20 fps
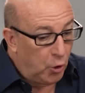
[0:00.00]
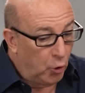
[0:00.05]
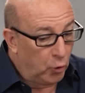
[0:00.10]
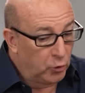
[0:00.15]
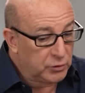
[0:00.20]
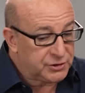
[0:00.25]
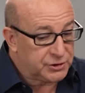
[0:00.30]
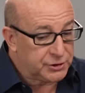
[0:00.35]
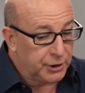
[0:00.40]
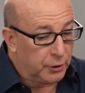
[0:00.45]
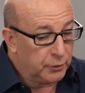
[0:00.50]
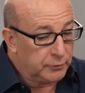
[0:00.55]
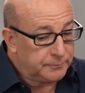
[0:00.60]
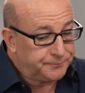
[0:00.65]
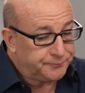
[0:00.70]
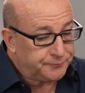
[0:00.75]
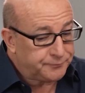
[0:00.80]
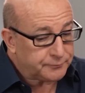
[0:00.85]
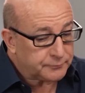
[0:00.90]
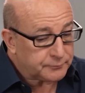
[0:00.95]
Also,
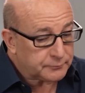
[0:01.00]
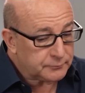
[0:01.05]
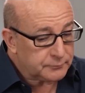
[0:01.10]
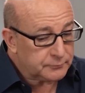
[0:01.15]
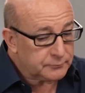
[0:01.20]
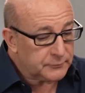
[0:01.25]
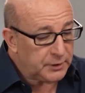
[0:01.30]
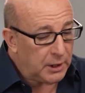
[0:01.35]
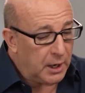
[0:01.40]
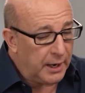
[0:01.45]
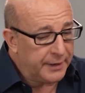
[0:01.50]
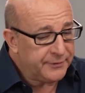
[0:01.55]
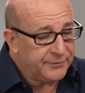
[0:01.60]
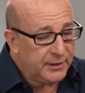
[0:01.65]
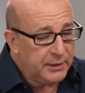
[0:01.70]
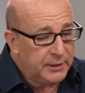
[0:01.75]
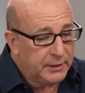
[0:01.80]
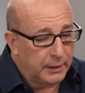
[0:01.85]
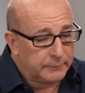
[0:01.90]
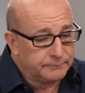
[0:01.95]
I
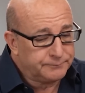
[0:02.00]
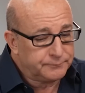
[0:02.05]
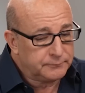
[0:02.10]
think